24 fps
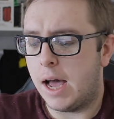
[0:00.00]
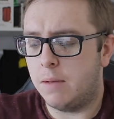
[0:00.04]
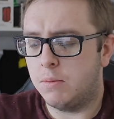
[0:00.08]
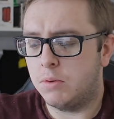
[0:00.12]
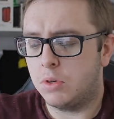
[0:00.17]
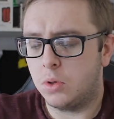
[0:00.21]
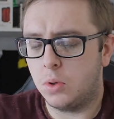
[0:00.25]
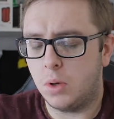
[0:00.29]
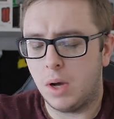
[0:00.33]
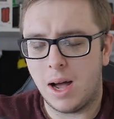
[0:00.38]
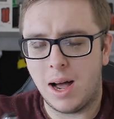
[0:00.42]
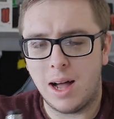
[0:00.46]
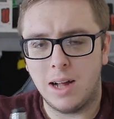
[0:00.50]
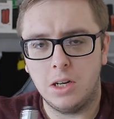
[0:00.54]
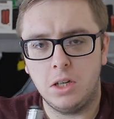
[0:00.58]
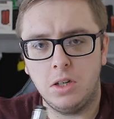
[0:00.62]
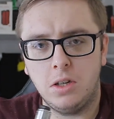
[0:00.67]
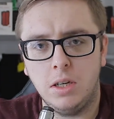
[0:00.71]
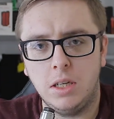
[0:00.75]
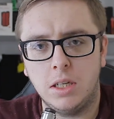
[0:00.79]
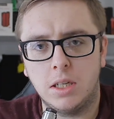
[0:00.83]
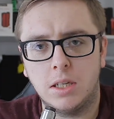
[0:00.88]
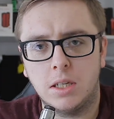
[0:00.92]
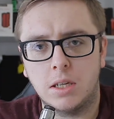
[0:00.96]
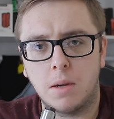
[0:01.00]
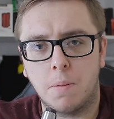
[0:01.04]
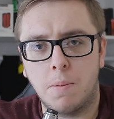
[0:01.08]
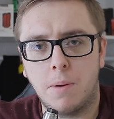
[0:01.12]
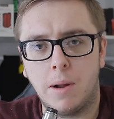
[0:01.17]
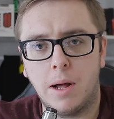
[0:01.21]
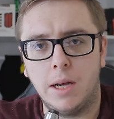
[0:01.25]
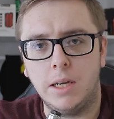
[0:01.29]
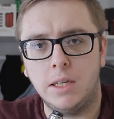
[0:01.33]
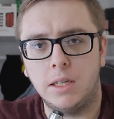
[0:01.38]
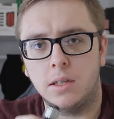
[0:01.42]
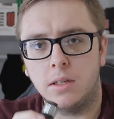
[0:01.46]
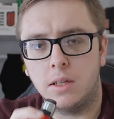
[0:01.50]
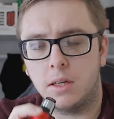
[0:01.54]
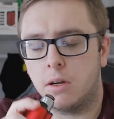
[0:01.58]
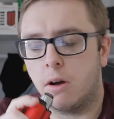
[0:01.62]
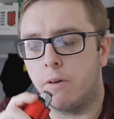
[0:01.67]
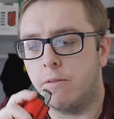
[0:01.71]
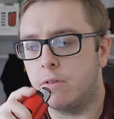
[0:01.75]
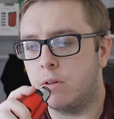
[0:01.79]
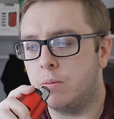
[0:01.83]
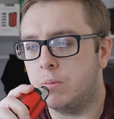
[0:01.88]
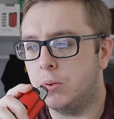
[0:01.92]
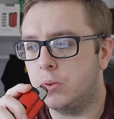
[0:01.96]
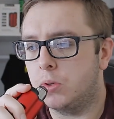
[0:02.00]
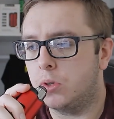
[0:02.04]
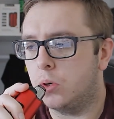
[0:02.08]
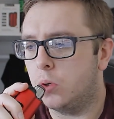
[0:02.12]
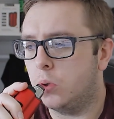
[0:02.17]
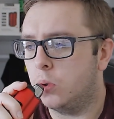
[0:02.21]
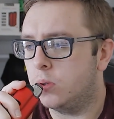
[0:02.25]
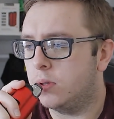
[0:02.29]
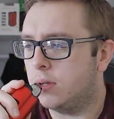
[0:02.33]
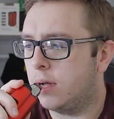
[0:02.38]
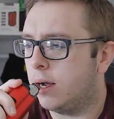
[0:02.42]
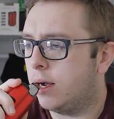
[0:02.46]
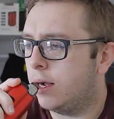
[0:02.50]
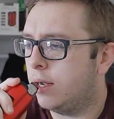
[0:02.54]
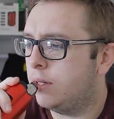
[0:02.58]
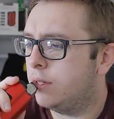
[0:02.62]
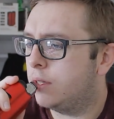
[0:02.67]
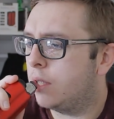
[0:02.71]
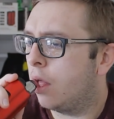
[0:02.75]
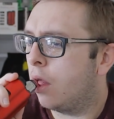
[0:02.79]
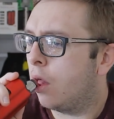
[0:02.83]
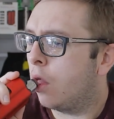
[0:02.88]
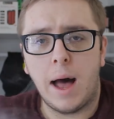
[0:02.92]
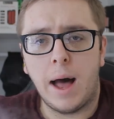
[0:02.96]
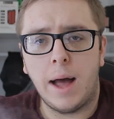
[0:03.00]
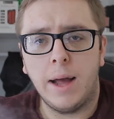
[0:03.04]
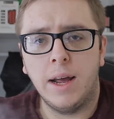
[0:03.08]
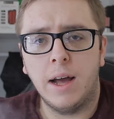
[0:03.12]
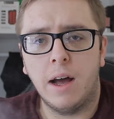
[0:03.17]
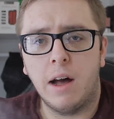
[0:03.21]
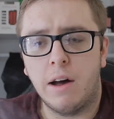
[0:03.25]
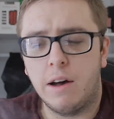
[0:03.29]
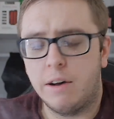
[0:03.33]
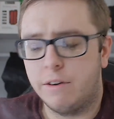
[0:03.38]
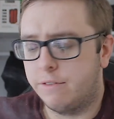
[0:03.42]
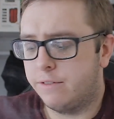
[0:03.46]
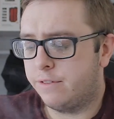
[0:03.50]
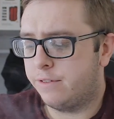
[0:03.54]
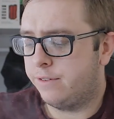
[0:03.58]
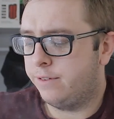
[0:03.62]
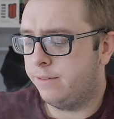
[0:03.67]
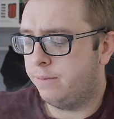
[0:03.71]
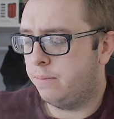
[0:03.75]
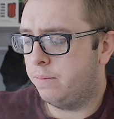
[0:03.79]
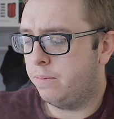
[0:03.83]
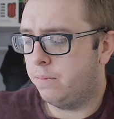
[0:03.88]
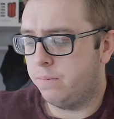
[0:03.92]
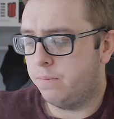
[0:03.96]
So it actually is surprisingly comfortable to hold in the hand. I have